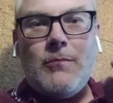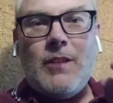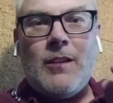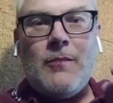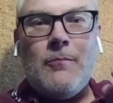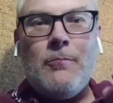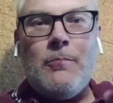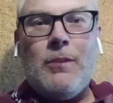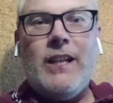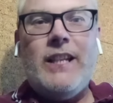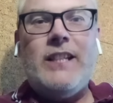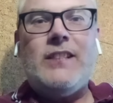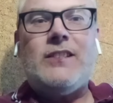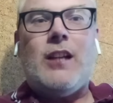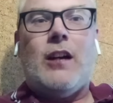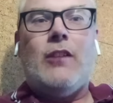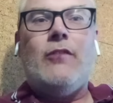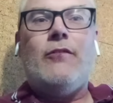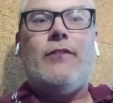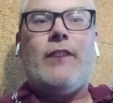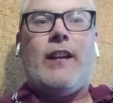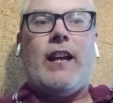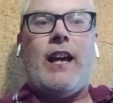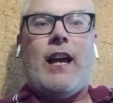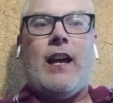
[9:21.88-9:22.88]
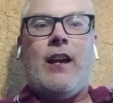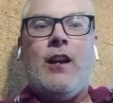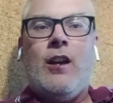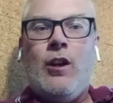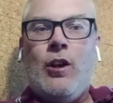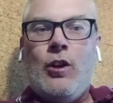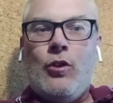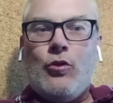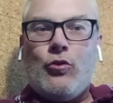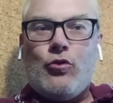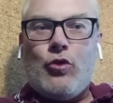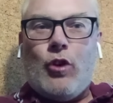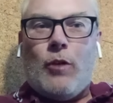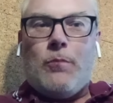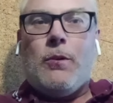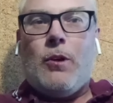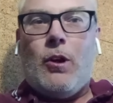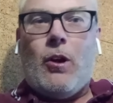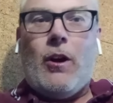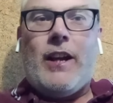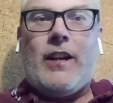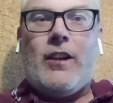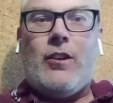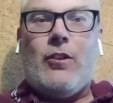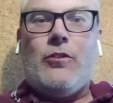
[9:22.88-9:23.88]
Please don't forget, drop a
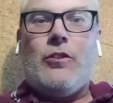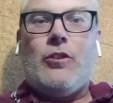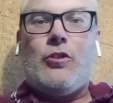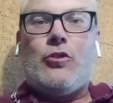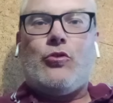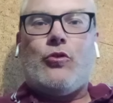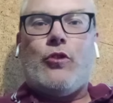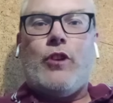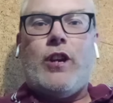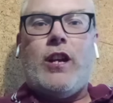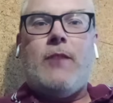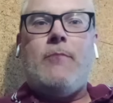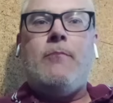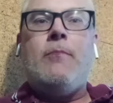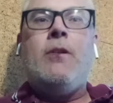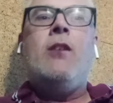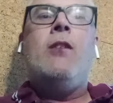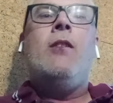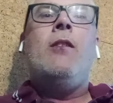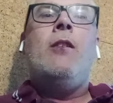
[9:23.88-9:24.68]
like on the stream,